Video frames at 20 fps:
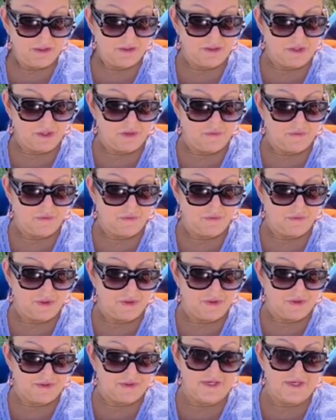So
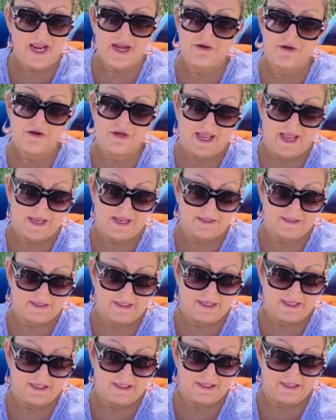with a standard
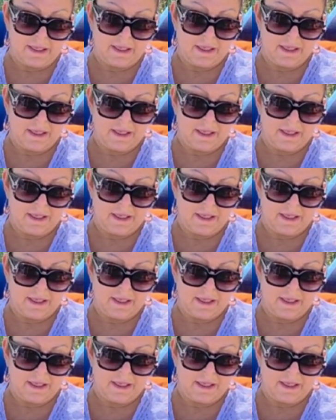casket,